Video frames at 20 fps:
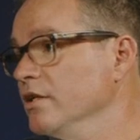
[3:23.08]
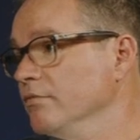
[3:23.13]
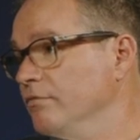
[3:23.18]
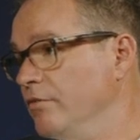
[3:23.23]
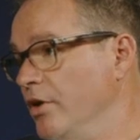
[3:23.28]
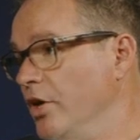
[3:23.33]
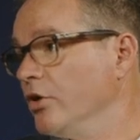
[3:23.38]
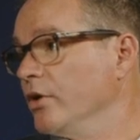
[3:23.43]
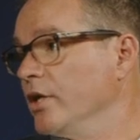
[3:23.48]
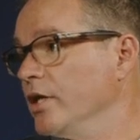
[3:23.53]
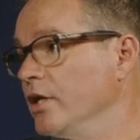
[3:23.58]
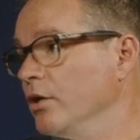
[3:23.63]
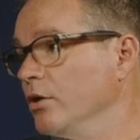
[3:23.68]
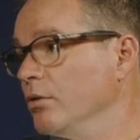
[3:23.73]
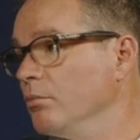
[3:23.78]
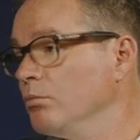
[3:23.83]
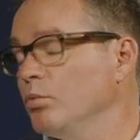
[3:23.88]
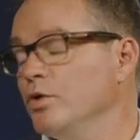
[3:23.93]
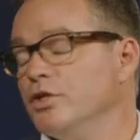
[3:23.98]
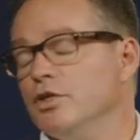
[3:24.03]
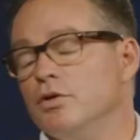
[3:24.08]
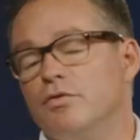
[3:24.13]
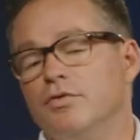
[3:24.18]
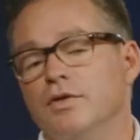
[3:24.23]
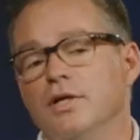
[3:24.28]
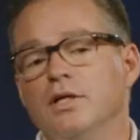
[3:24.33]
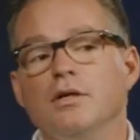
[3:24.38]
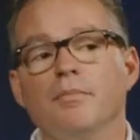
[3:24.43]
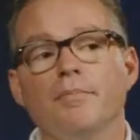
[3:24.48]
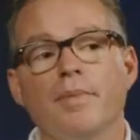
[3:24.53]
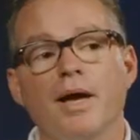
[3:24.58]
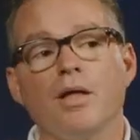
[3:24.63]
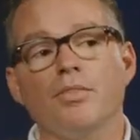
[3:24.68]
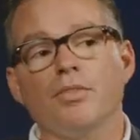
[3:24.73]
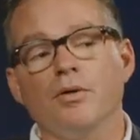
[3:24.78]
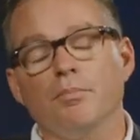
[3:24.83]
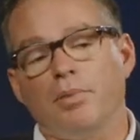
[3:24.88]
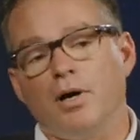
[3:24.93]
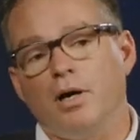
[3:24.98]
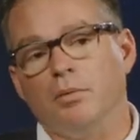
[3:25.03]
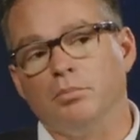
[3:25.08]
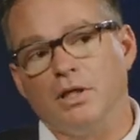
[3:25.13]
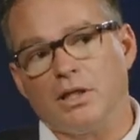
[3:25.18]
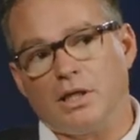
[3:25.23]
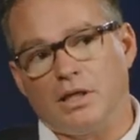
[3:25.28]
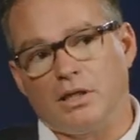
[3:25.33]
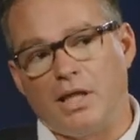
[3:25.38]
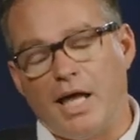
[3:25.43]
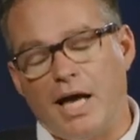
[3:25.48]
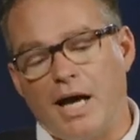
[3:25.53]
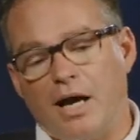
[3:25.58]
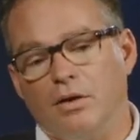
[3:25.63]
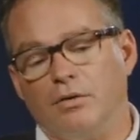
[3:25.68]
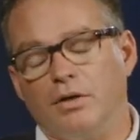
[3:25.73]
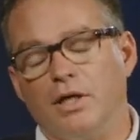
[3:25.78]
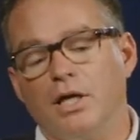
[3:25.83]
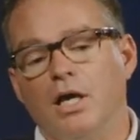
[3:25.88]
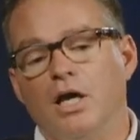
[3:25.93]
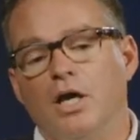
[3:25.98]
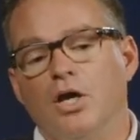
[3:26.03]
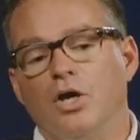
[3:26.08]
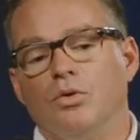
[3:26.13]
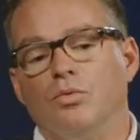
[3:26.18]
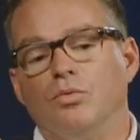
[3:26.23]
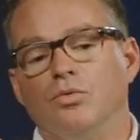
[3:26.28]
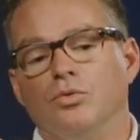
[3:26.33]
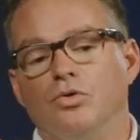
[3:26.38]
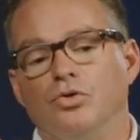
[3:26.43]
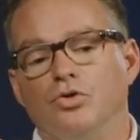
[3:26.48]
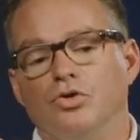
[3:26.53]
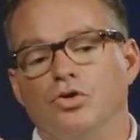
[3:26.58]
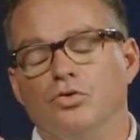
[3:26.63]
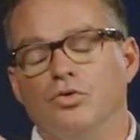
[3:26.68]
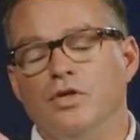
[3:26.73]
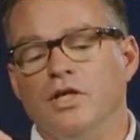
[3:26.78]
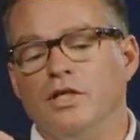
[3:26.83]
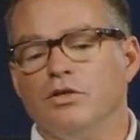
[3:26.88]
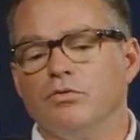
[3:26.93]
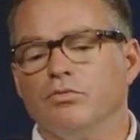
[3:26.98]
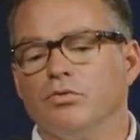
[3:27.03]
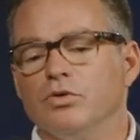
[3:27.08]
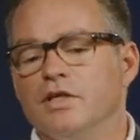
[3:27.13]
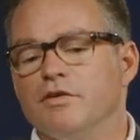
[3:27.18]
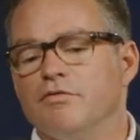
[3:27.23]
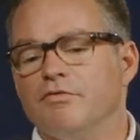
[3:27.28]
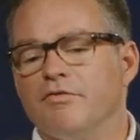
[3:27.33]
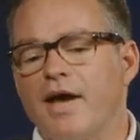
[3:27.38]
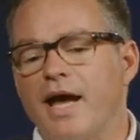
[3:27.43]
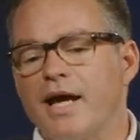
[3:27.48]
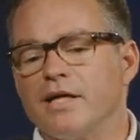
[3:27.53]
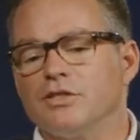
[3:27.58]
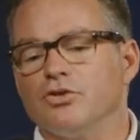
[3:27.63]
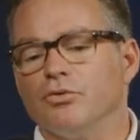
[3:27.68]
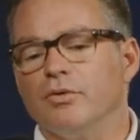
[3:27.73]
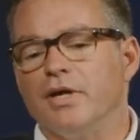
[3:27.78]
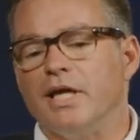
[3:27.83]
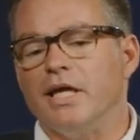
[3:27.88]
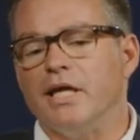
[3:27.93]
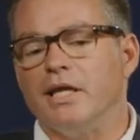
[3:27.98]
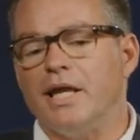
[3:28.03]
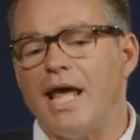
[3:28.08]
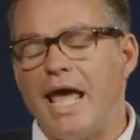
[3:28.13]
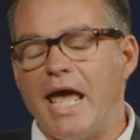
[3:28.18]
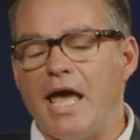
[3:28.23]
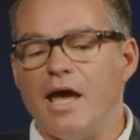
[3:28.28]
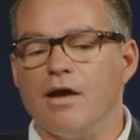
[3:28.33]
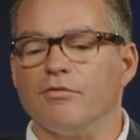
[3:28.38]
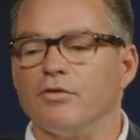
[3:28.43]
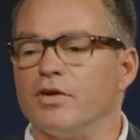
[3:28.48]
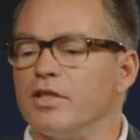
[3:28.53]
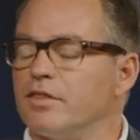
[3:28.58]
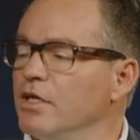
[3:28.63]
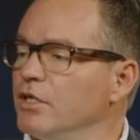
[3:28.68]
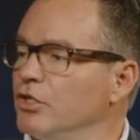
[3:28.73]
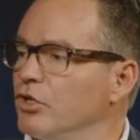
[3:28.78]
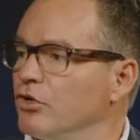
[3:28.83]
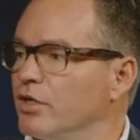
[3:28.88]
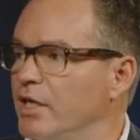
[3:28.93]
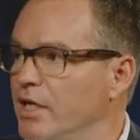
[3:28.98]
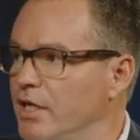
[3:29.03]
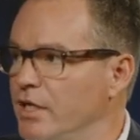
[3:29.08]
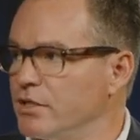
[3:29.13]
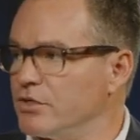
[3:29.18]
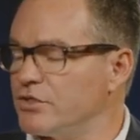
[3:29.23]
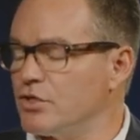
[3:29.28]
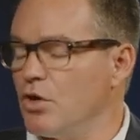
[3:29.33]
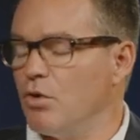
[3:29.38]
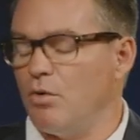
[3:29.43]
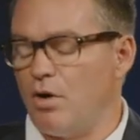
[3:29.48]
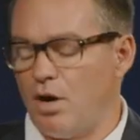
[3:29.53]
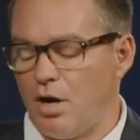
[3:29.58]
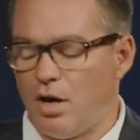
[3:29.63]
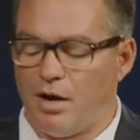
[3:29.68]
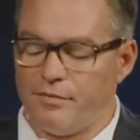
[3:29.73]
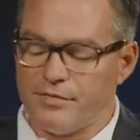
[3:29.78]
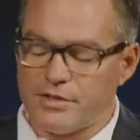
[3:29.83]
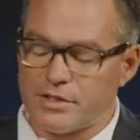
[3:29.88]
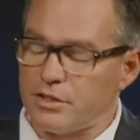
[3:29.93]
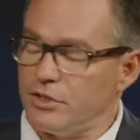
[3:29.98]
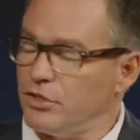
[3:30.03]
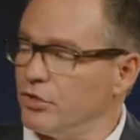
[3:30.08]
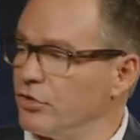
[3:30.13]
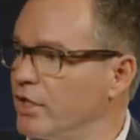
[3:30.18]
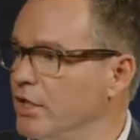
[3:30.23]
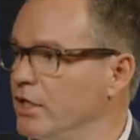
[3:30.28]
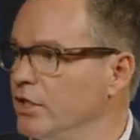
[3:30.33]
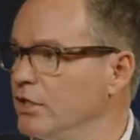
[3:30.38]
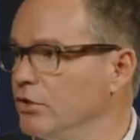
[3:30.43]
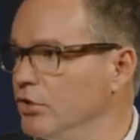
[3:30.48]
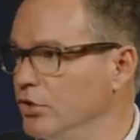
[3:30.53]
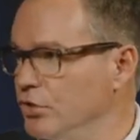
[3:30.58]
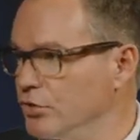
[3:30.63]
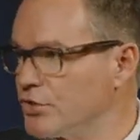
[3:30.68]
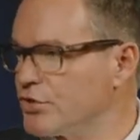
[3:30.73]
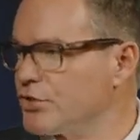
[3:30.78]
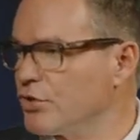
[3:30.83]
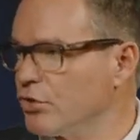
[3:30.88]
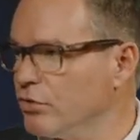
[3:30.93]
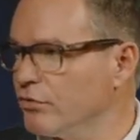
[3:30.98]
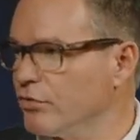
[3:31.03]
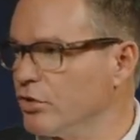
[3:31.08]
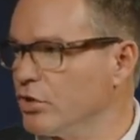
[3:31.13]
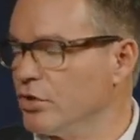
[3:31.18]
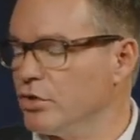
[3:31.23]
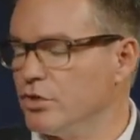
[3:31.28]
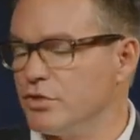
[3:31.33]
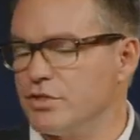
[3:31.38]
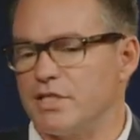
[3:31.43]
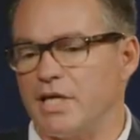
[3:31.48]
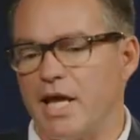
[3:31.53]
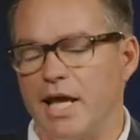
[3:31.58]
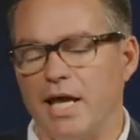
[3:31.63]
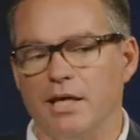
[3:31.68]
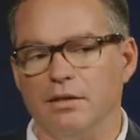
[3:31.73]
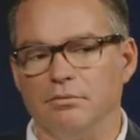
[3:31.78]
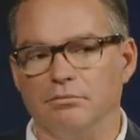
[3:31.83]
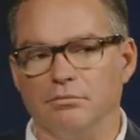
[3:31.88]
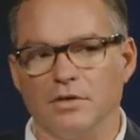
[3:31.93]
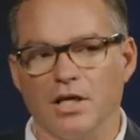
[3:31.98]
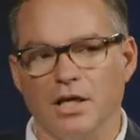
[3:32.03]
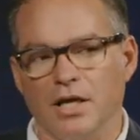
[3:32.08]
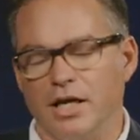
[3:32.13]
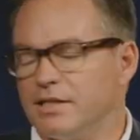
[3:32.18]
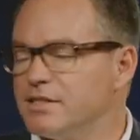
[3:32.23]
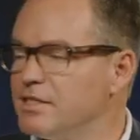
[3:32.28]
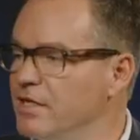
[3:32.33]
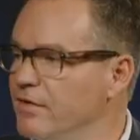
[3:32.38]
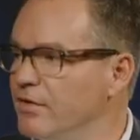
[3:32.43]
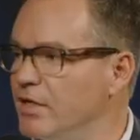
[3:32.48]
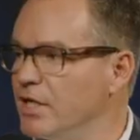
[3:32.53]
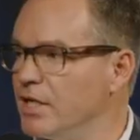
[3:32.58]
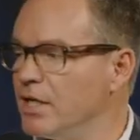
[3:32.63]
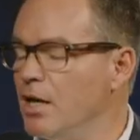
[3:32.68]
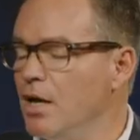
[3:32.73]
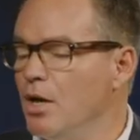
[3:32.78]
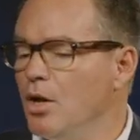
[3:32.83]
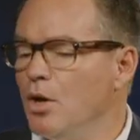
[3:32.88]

vary here. When you think about the public cloud, you need to really factor in everything you're getting. So obviously you're getting your servers and connectivity,